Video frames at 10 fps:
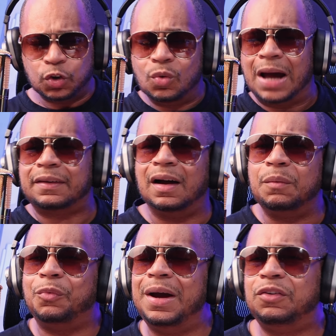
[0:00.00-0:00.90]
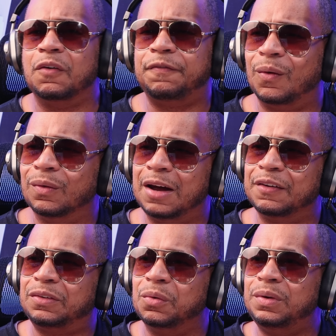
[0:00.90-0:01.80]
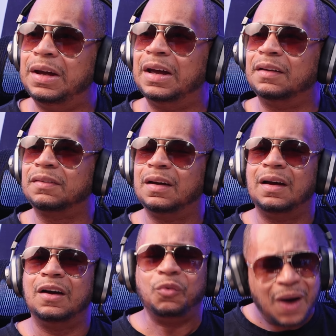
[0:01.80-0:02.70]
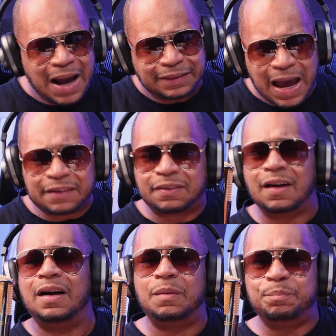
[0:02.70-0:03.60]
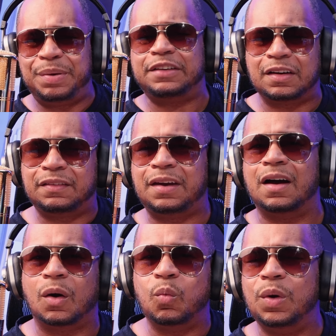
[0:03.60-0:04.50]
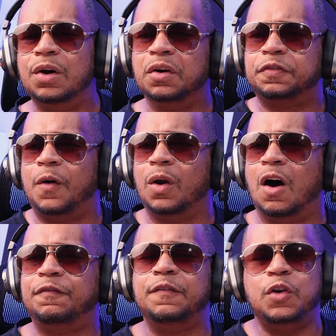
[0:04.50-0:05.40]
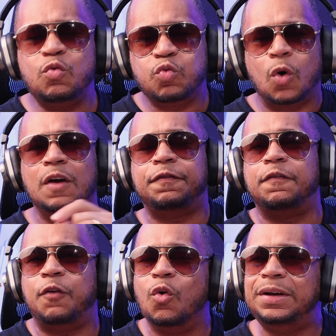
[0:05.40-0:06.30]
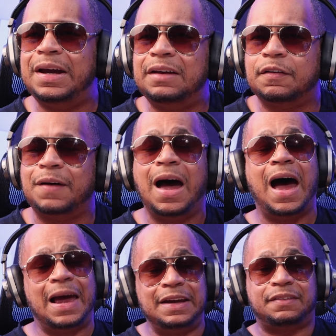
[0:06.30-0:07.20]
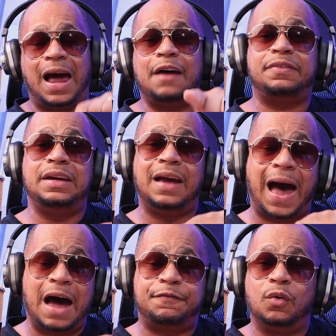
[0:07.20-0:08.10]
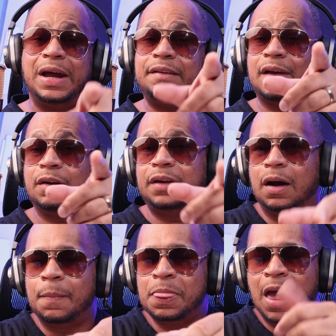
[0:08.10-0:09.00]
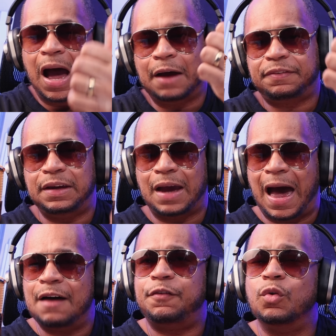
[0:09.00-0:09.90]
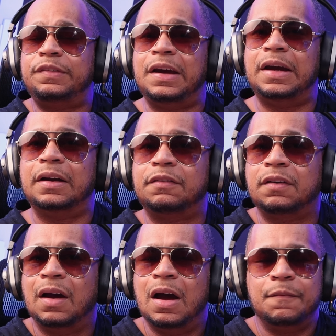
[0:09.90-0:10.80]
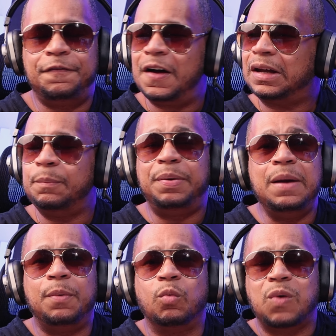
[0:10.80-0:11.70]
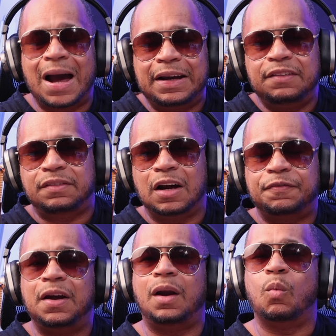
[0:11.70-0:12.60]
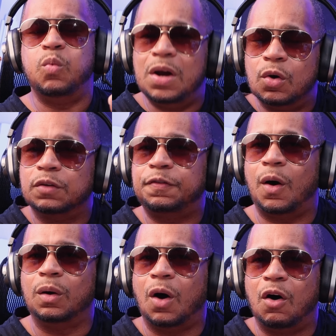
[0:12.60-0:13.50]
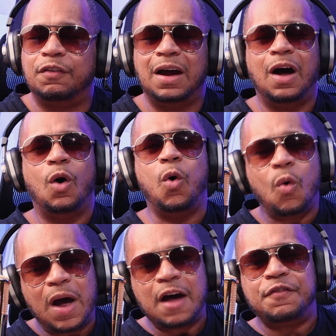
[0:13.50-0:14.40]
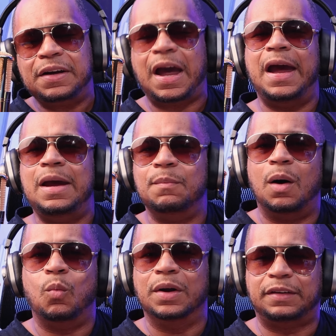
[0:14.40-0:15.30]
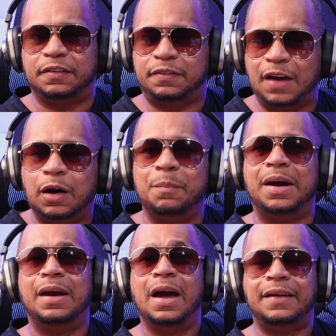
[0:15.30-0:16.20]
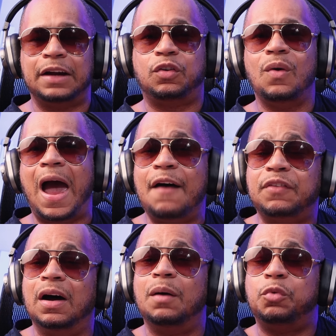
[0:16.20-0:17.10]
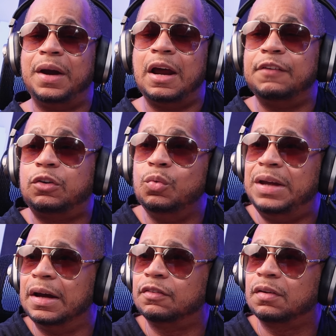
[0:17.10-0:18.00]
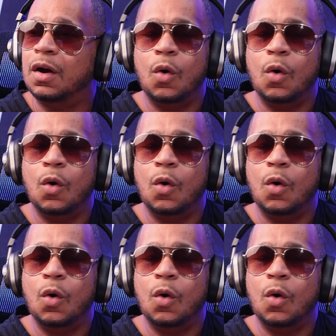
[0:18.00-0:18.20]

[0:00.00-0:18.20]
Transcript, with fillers: you got to upgrade your phone every two years rock that some bitch until the wheels fall off. If you roll it for four years, listen, I've seen iPhone 8s out there. I've seen iPhone 10s. Fucking people rocking stuff till the wheels fall off. Whoever came up with the sentiment that you have to upgrade every two years?